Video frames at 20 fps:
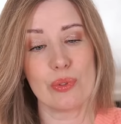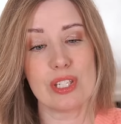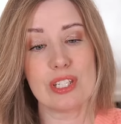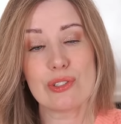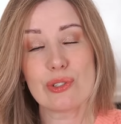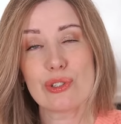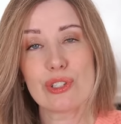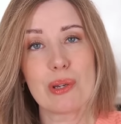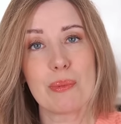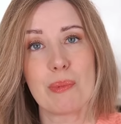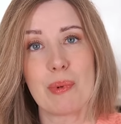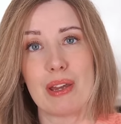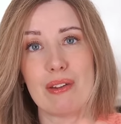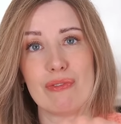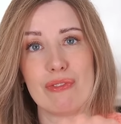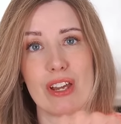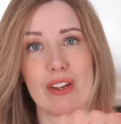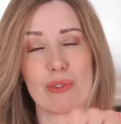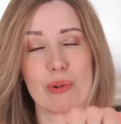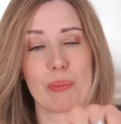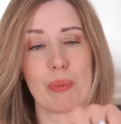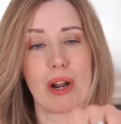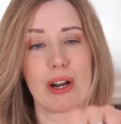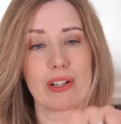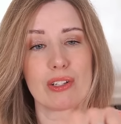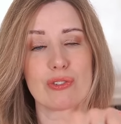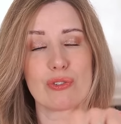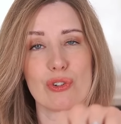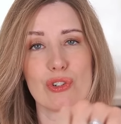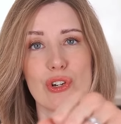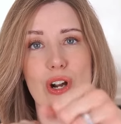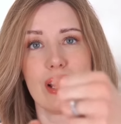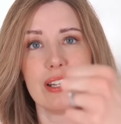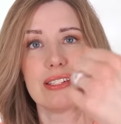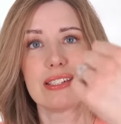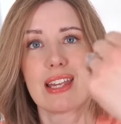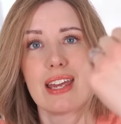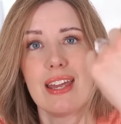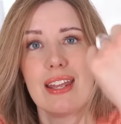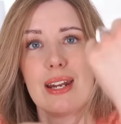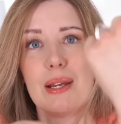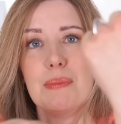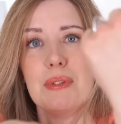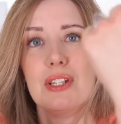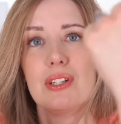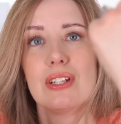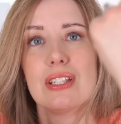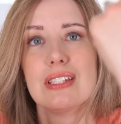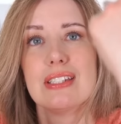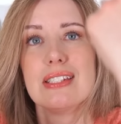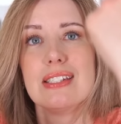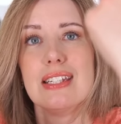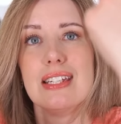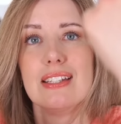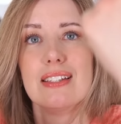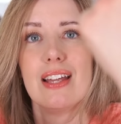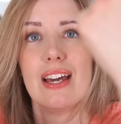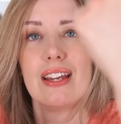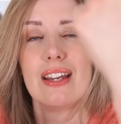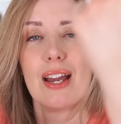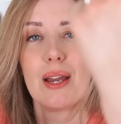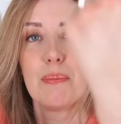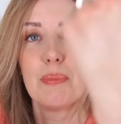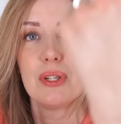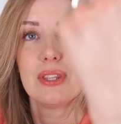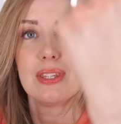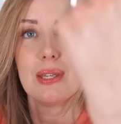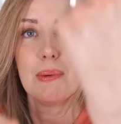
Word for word: these are some of my favorite products for dry skin. I mean, you can see like I put